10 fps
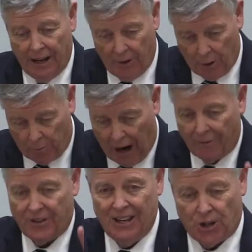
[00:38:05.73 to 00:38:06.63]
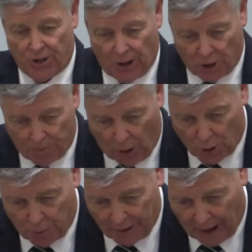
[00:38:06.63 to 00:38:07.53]
The prophecy, this is a
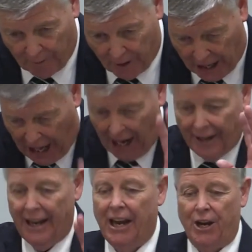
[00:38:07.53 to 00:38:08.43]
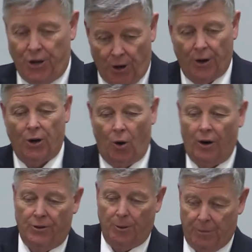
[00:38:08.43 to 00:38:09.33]
spokesman of God. You're
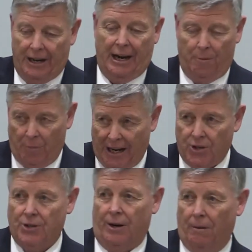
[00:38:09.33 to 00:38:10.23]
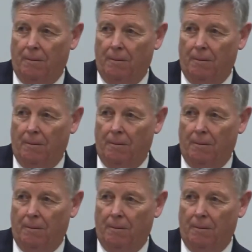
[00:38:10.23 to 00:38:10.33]
going to be a minister.